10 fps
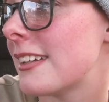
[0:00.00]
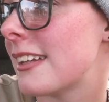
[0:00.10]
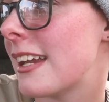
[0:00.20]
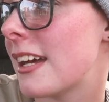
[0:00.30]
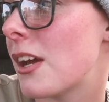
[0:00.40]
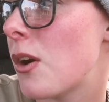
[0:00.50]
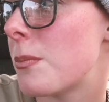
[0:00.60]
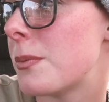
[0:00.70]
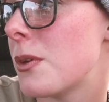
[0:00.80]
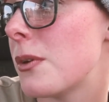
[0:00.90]
And I
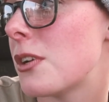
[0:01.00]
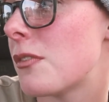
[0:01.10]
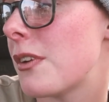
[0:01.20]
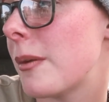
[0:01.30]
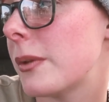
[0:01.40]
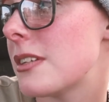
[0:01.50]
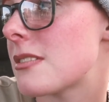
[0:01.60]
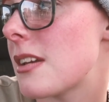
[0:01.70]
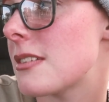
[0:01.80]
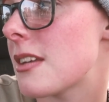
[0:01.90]
hope you and your family
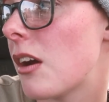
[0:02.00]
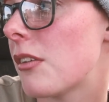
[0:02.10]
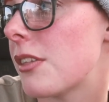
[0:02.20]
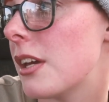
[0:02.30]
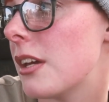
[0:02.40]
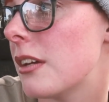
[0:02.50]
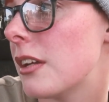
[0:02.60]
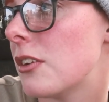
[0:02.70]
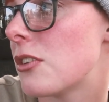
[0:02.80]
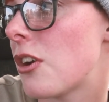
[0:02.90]
stays healthy,
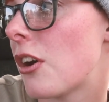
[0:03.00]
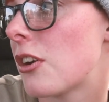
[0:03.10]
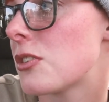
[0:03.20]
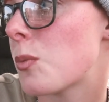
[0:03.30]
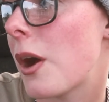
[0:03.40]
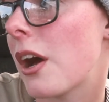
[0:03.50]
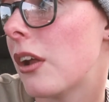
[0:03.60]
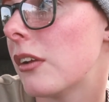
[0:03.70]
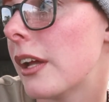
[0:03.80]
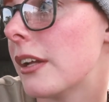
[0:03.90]
and your daughter's
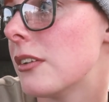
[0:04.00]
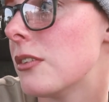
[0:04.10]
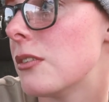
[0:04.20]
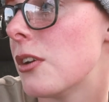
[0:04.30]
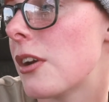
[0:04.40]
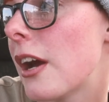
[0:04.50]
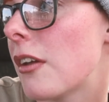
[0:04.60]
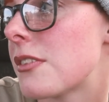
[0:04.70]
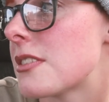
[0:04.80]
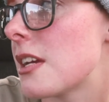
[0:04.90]
well, and your
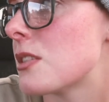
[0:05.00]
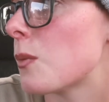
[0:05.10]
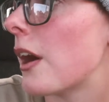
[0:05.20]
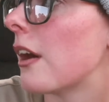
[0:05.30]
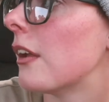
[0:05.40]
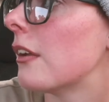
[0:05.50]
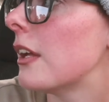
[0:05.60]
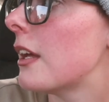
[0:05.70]
health stays well,